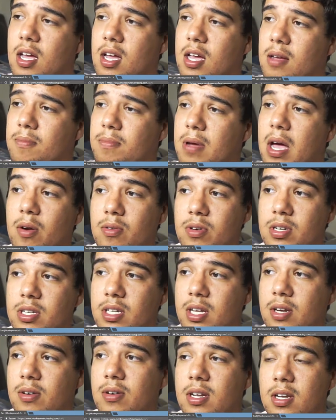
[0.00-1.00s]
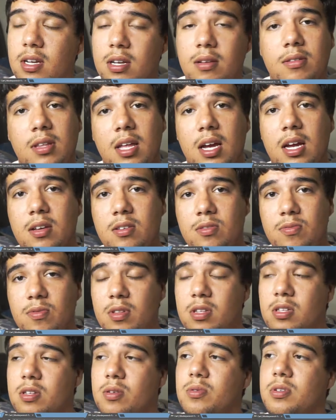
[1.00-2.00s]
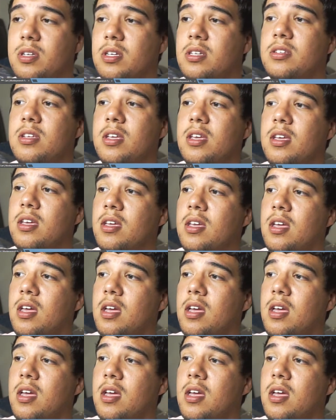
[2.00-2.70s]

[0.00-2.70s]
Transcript: power steering that comes from the 2ZZ.